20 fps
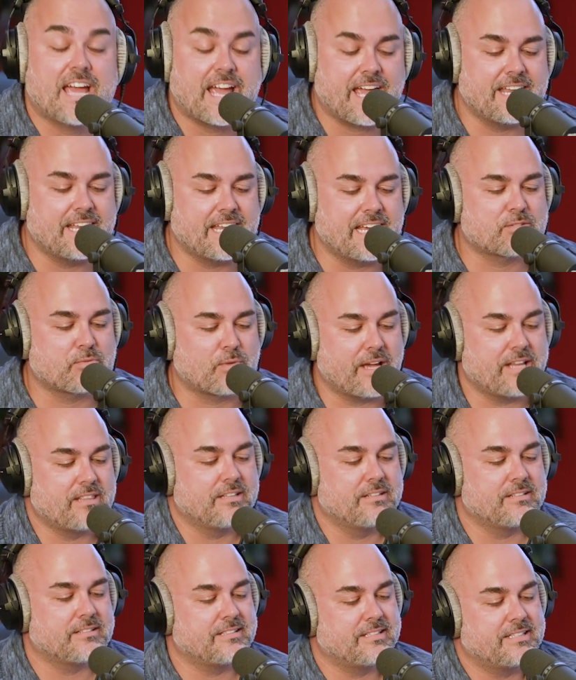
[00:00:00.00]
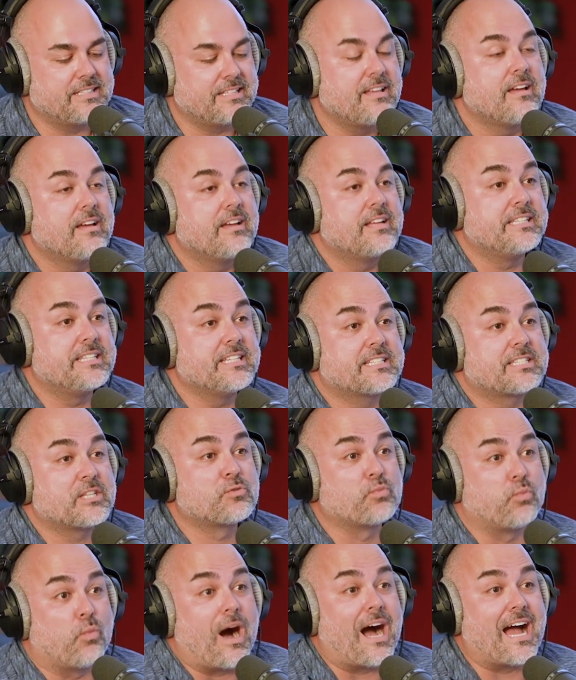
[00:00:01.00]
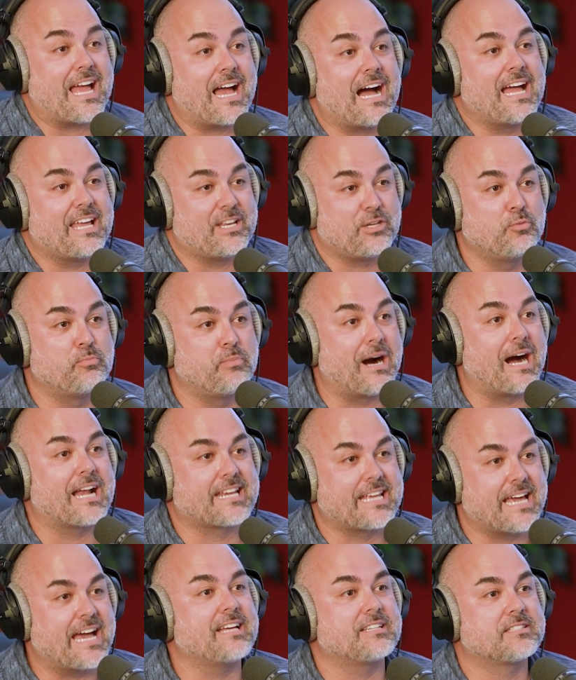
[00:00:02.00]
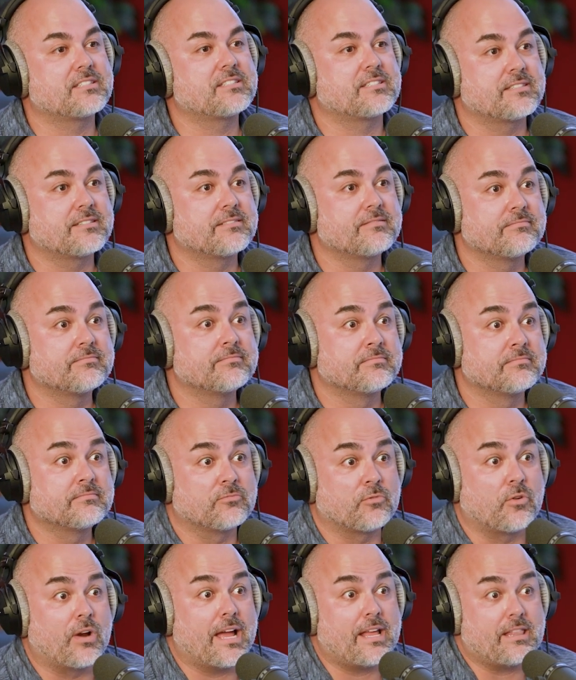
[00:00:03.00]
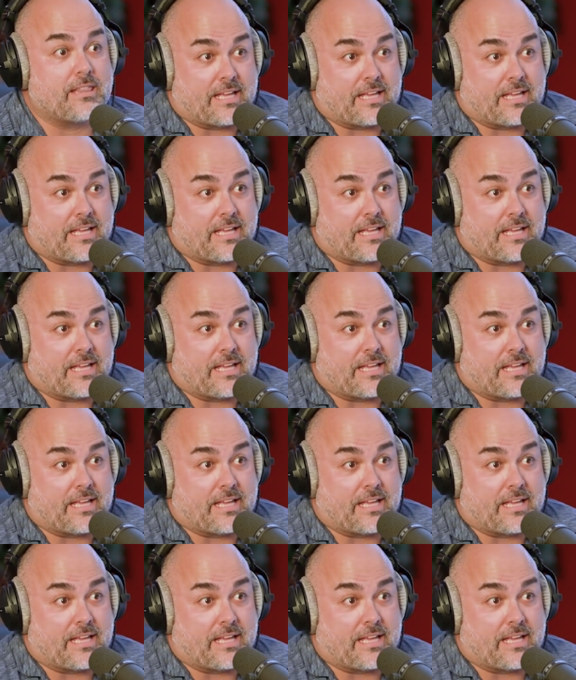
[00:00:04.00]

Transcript: And that's why, look, this is why I do podcasts, right?